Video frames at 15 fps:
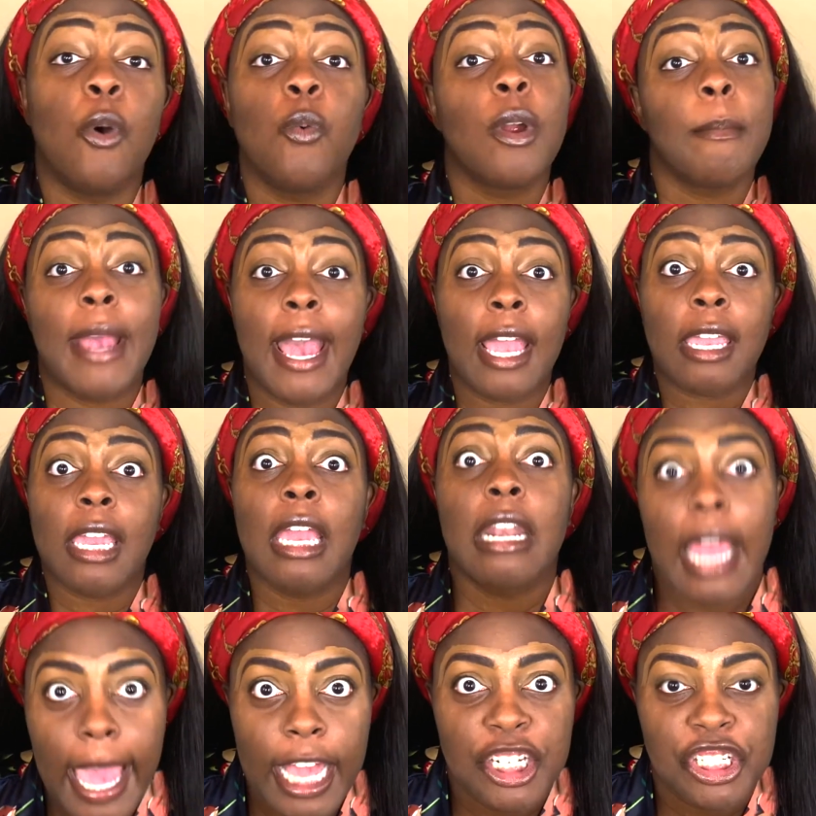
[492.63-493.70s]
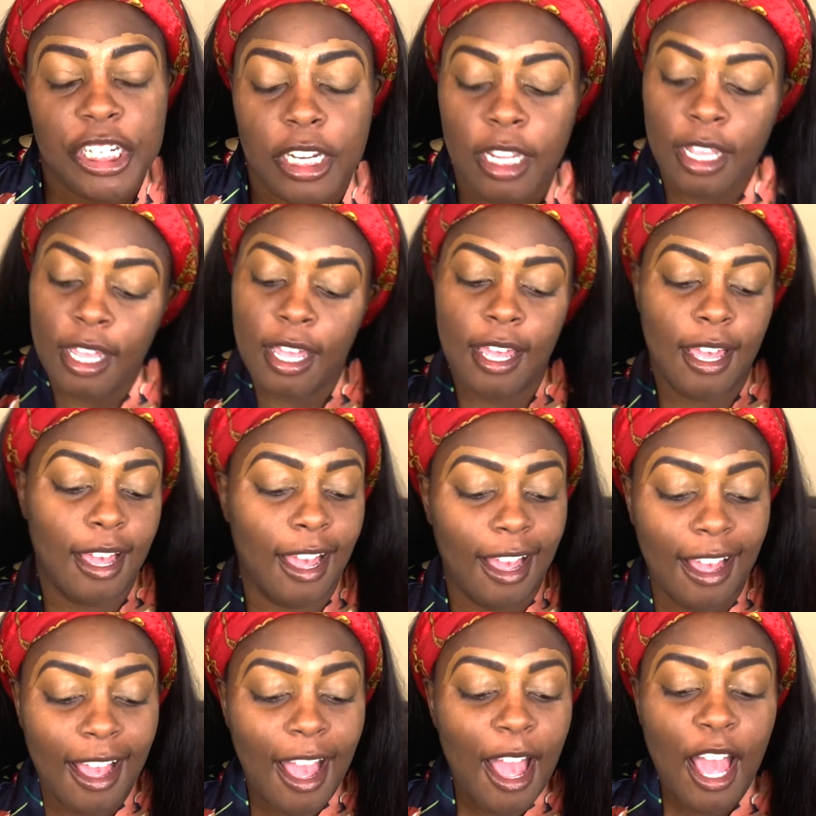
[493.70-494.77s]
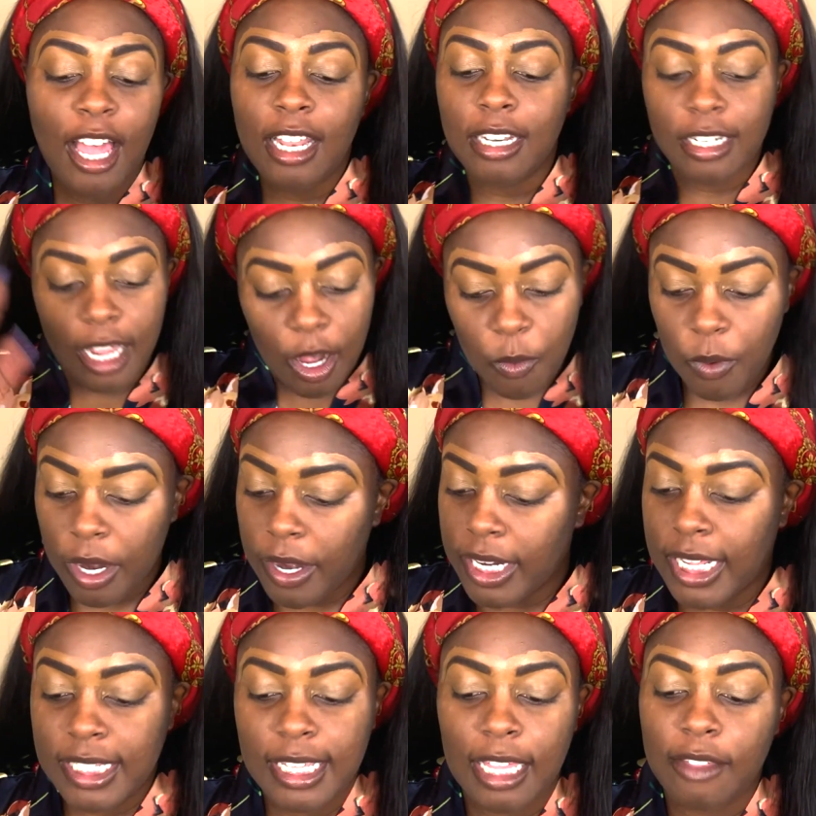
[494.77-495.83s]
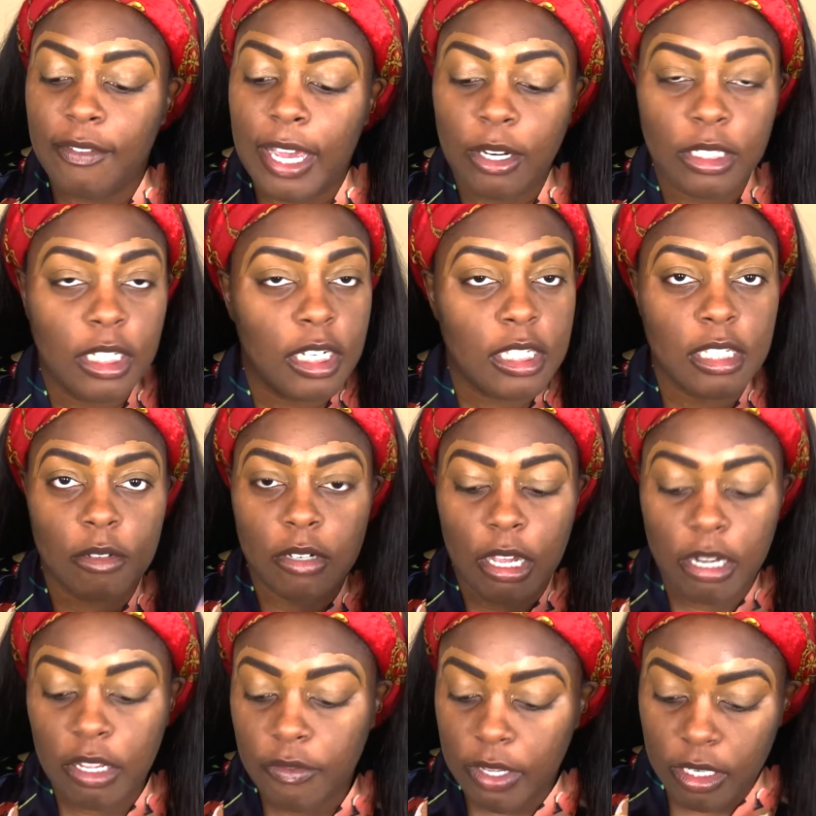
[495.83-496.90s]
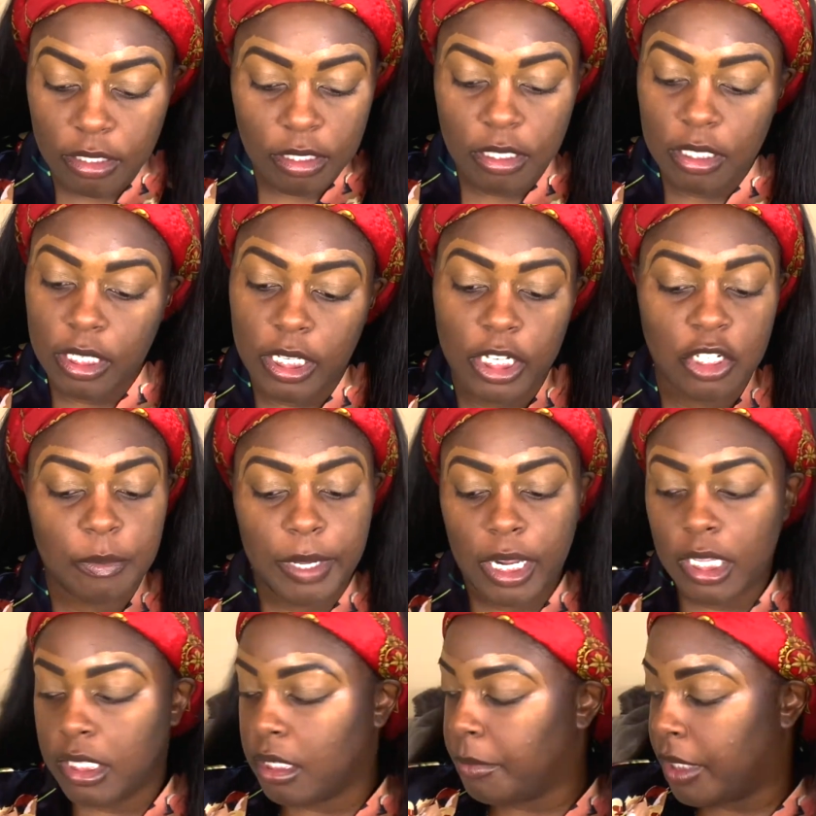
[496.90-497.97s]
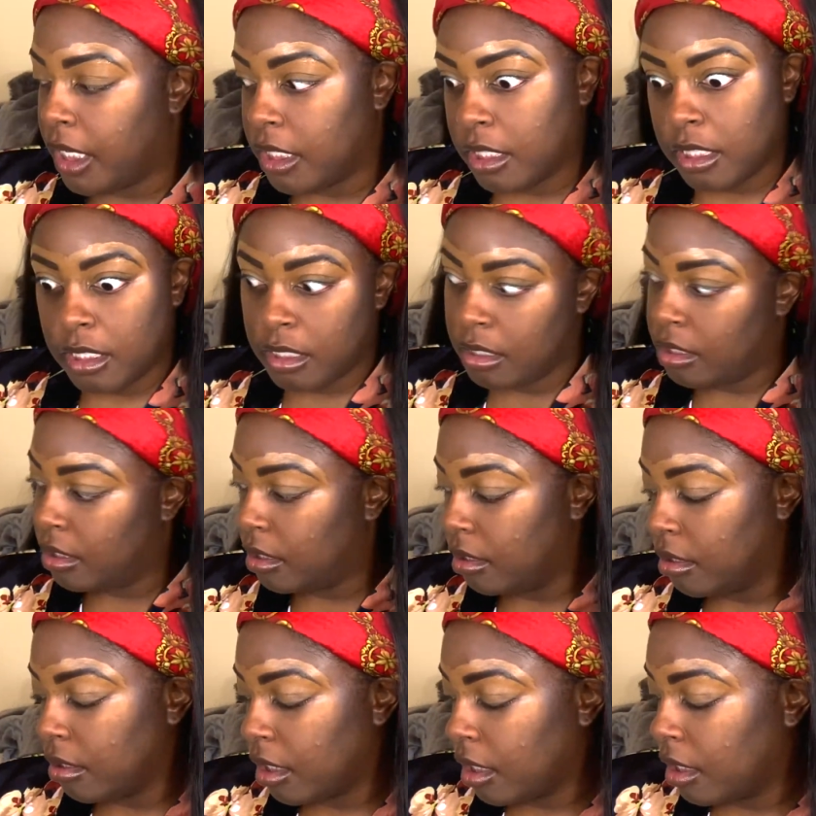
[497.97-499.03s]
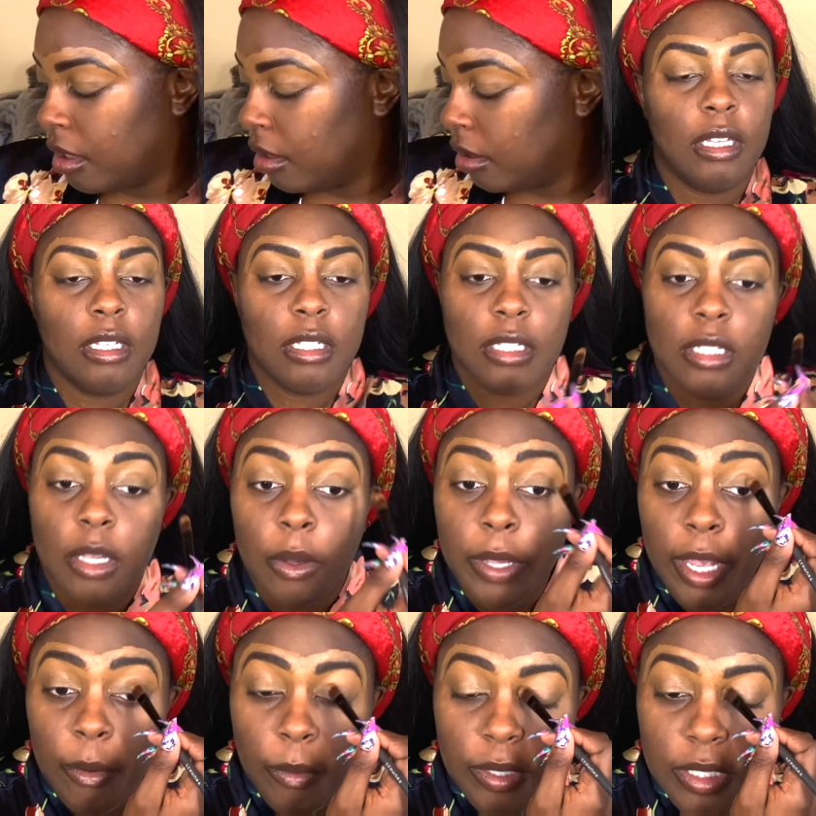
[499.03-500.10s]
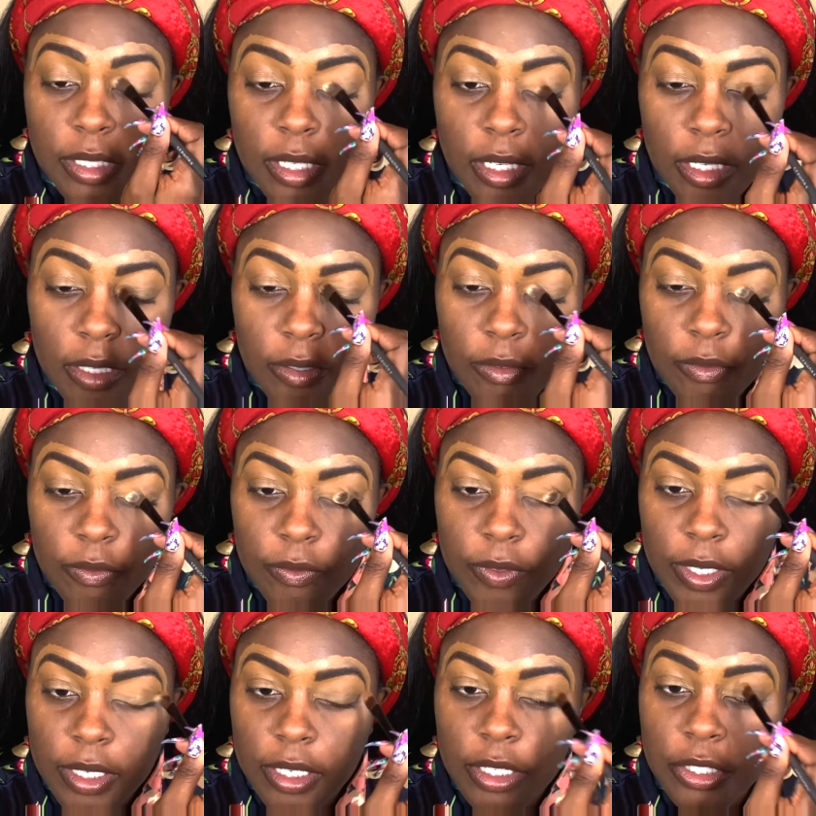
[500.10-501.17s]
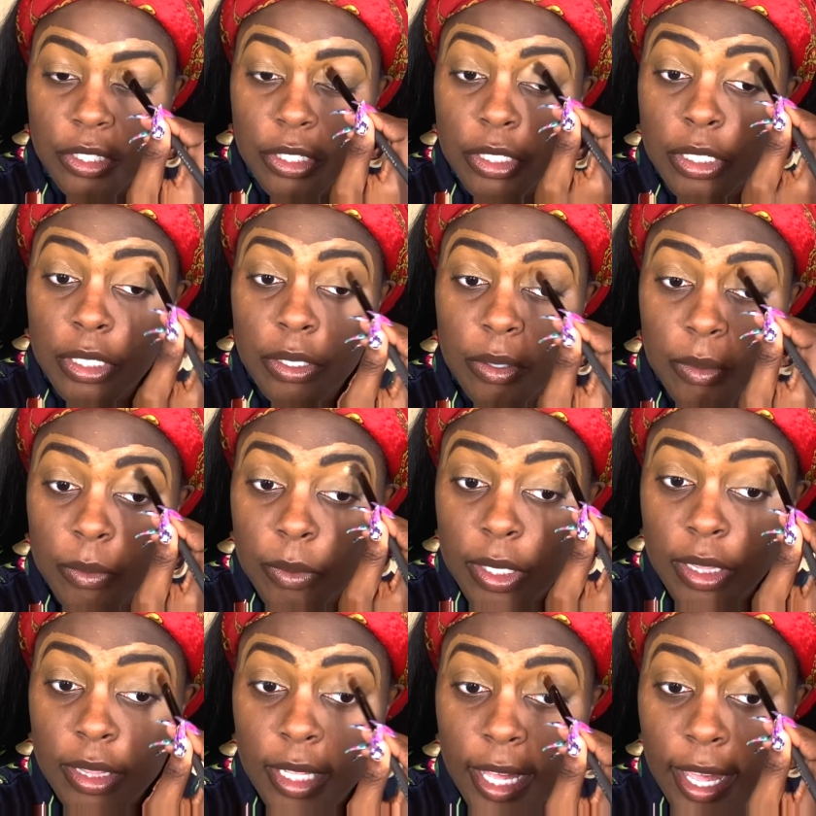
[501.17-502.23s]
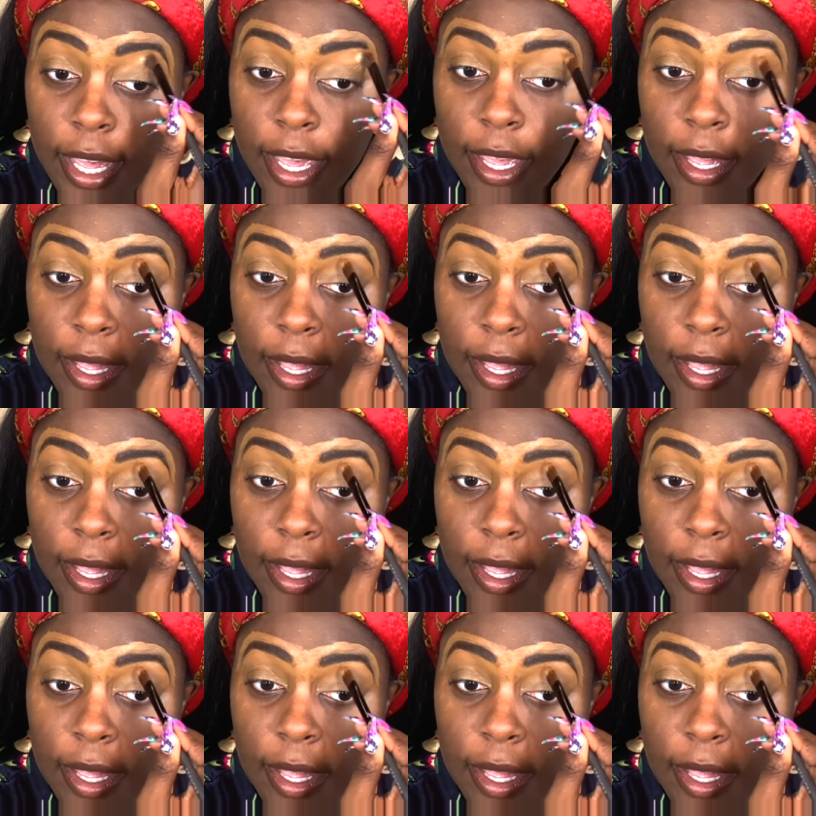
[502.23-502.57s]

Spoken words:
we're back in ashy. Don't worry, that's not the final look, so don't even get your panties in a bunch, okay? So yeah, we're just gonna finish with that.